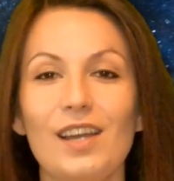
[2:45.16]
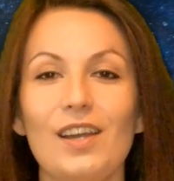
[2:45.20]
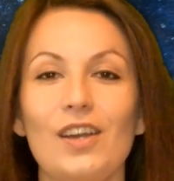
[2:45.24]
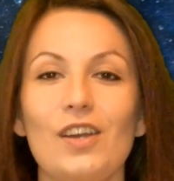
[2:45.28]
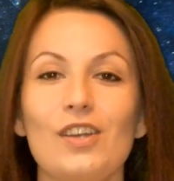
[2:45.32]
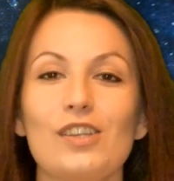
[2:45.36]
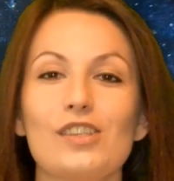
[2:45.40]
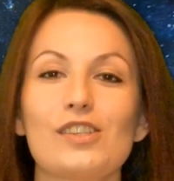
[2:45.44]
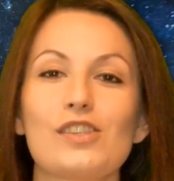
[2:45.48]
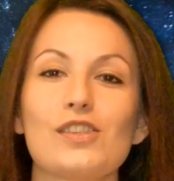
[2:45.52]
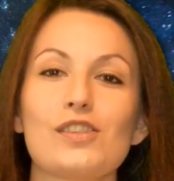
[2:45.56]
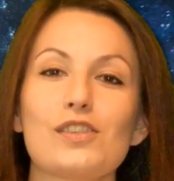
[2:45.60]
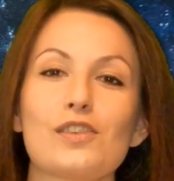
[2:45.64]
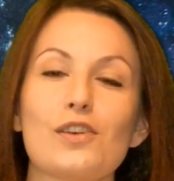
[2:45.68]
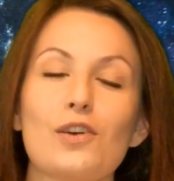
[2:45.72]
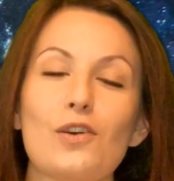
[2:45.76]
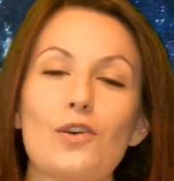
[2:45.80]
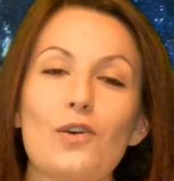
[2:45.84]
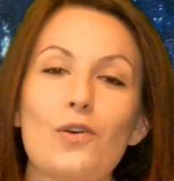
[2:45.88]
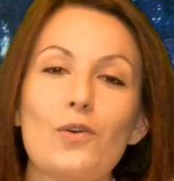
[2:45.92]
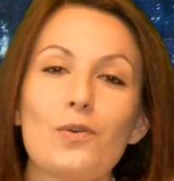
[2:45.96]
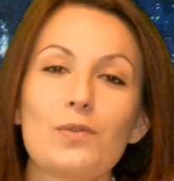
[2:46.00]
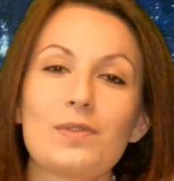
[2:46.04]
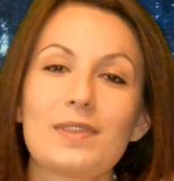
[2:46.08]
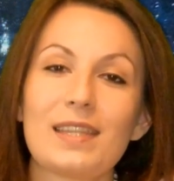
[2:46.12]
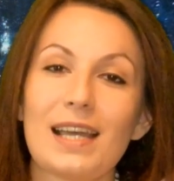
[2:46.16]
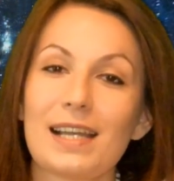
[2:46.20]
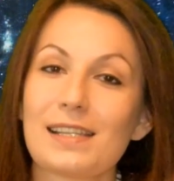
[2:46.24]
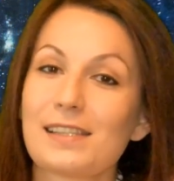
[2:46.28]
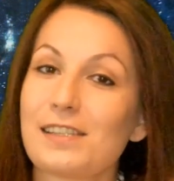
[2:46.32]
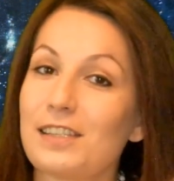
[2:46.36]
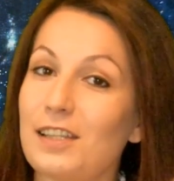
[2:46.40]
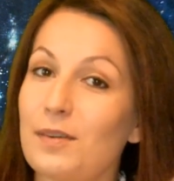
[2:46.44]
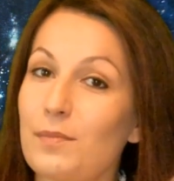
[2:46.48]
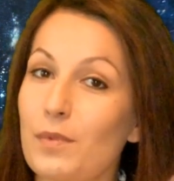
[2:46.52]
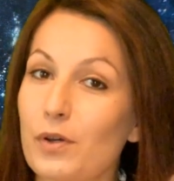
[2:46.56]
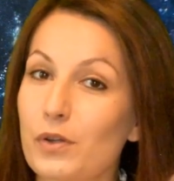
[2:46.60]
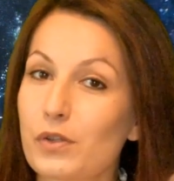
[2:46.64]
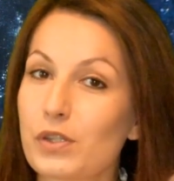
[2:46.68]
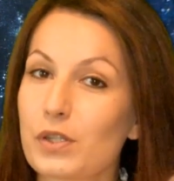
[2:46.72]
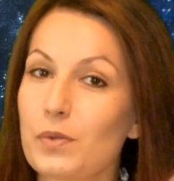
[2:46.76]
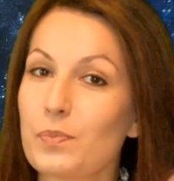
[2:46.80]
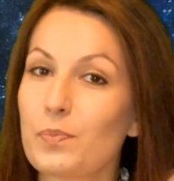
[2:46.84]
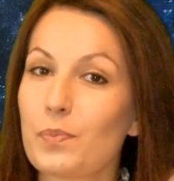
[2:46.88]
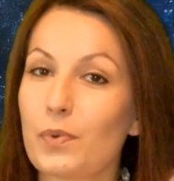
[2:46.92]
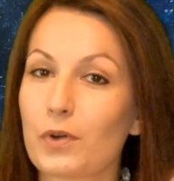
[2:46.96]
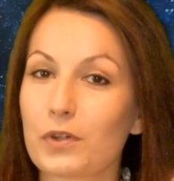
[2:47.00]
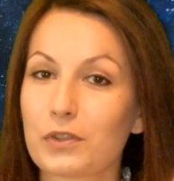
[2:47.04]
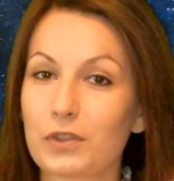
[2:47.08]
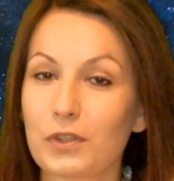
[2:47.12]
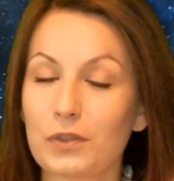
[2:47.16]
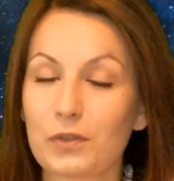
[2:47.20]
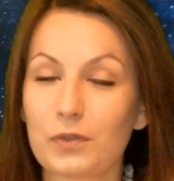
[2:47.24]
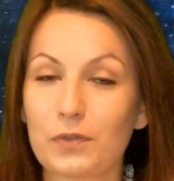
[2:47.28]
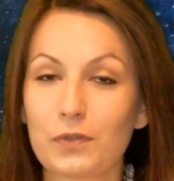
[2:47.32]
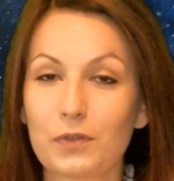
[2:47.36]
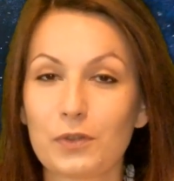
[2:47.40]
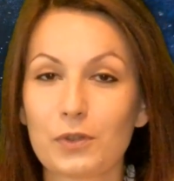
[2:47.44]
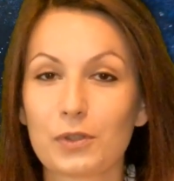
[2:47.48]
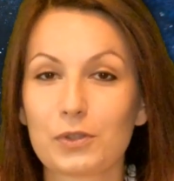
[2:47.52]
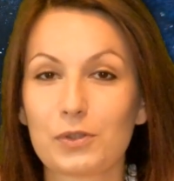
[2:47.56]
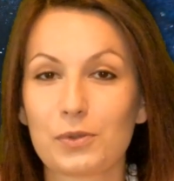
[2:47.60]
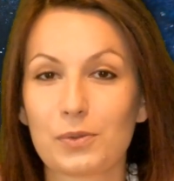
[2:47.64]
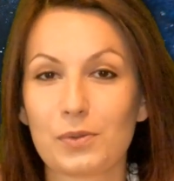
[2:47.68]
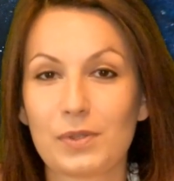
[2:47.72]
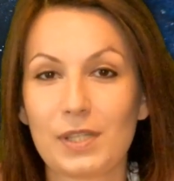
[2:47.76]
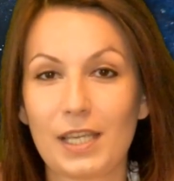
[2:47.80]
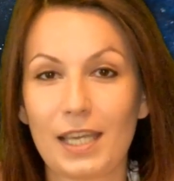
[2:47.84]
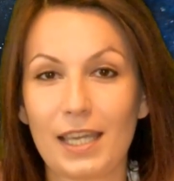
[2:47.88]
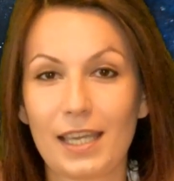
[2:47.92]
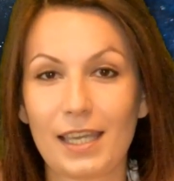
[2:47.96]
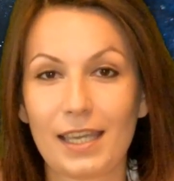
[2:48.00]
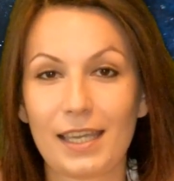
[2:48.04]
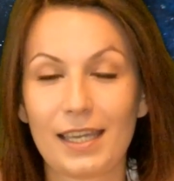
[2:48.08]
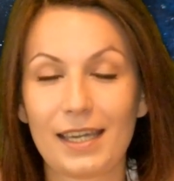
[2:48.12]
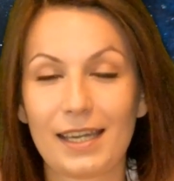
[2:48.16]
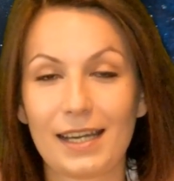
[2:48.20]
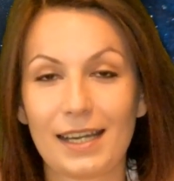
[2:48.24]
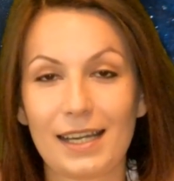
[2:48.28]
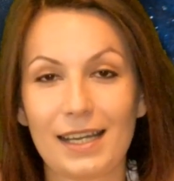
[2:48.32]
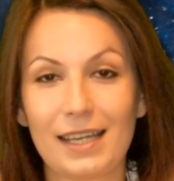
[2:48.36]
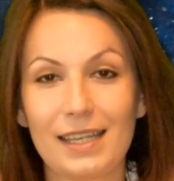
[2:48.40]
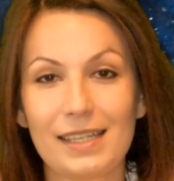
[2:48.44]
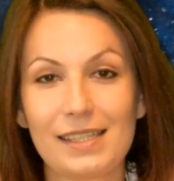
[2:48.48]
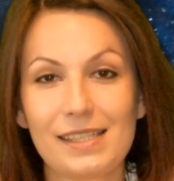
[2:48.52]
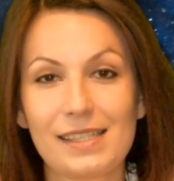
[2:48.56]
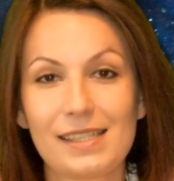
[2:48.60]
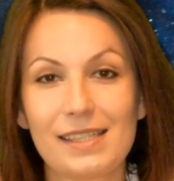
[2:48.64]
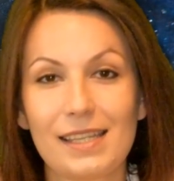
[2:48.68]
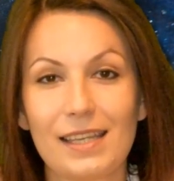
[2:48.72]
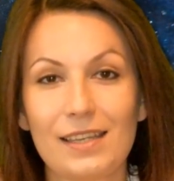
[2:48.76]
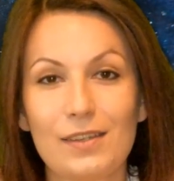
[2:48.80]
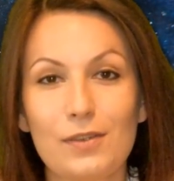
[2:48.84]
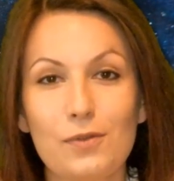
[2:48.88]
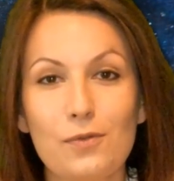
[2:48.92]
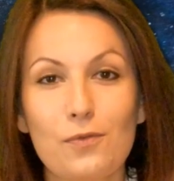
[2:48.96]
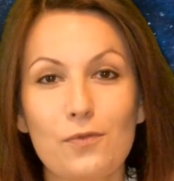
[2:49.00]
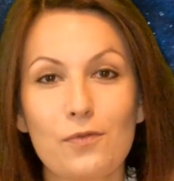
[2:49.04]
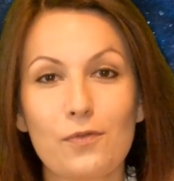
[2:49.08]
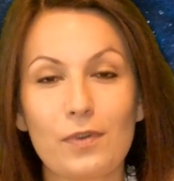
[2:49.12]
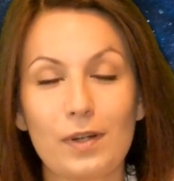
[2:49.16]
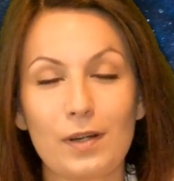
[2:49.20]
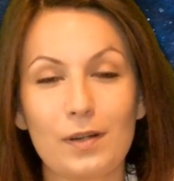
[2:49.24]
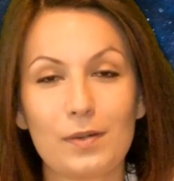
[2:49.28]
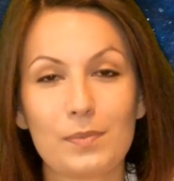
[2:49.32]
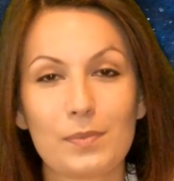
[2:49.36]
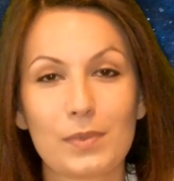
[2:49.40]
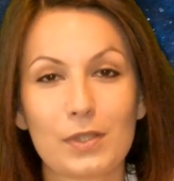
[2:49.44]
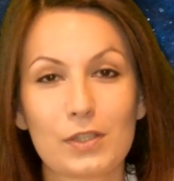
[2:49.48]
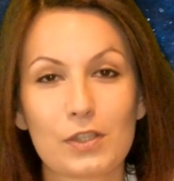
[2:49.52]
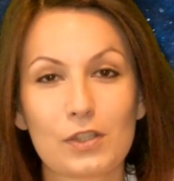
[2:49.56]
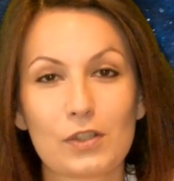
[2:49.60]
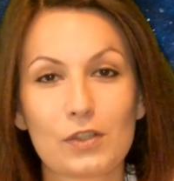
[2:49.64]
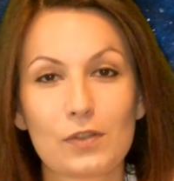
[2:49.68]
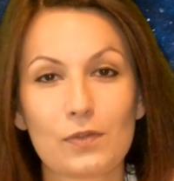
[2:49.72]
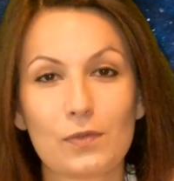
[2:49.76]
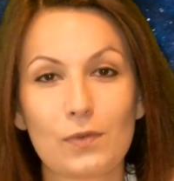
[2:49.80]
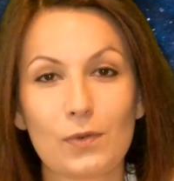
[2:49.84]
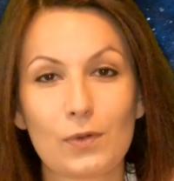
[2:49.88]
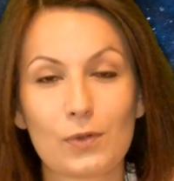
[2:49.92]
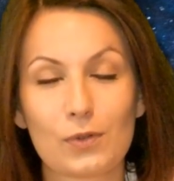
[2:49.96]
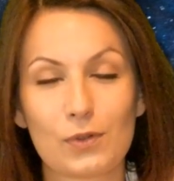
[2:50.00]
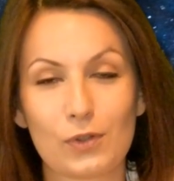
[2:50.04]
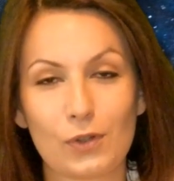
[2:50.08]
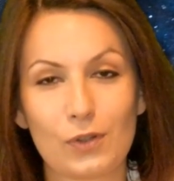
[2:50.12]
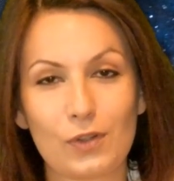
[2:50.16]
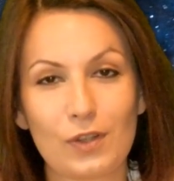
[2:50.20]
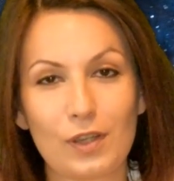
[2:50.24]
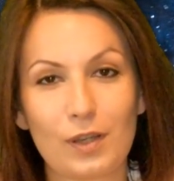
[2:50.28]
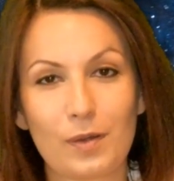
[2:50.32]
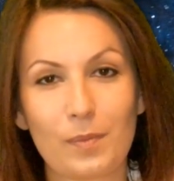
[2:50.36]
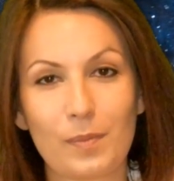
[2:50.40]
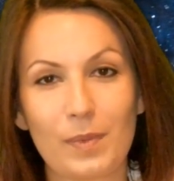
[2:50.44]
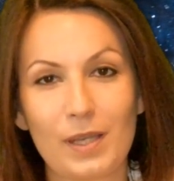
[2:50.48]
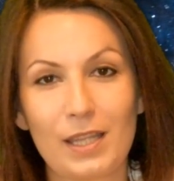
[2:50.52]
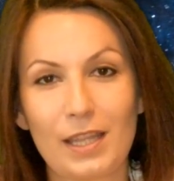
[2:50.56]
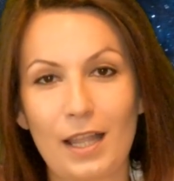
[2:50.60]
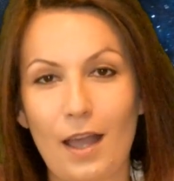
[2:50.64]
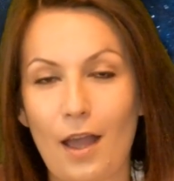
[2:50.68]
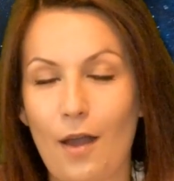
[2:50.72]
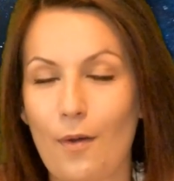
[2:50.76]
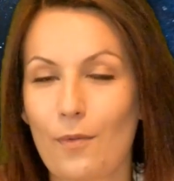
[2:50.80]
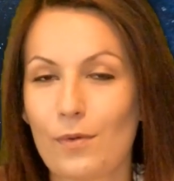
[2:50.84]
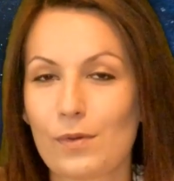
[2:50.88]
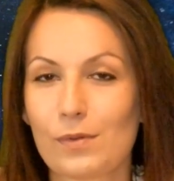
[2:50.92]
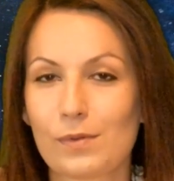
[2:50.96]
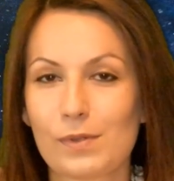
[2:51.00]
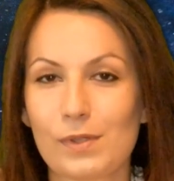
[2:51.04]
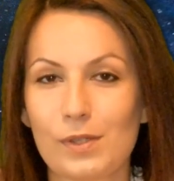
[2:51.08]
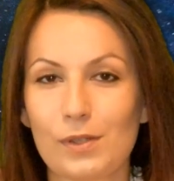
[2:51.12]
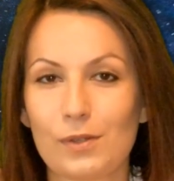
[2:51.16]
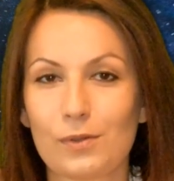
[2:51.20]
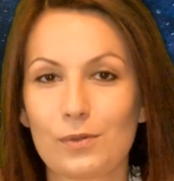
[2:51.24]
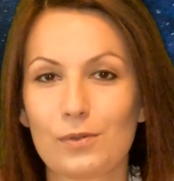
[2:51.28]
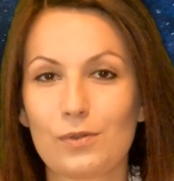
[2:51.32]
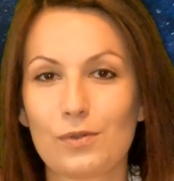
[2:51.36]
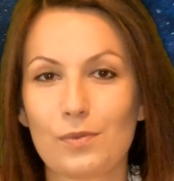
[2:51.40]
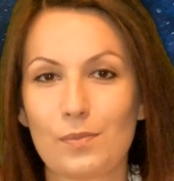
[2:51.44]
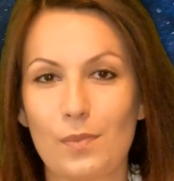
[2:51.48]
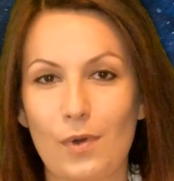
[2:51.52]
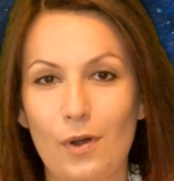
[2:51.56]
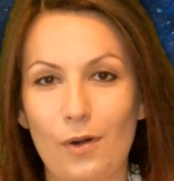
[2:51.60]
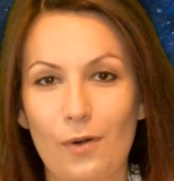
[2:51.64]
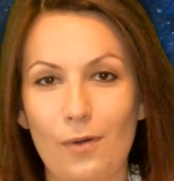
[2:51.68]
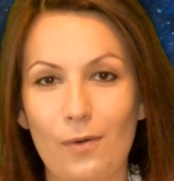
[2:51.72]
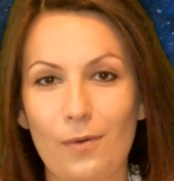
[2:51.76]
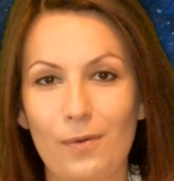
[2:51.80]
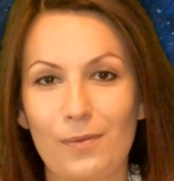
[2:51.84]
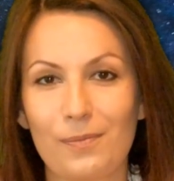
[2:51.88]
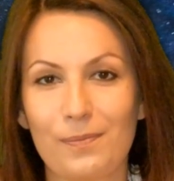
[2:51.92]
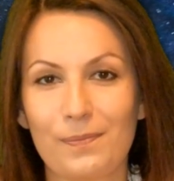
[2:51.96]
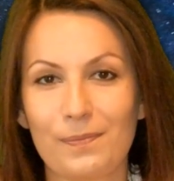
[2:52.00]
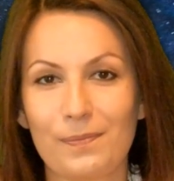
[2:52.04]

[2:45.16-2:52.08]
So that's the most important for today, guys. Thank you very much for joining me. I will see you tomorrow.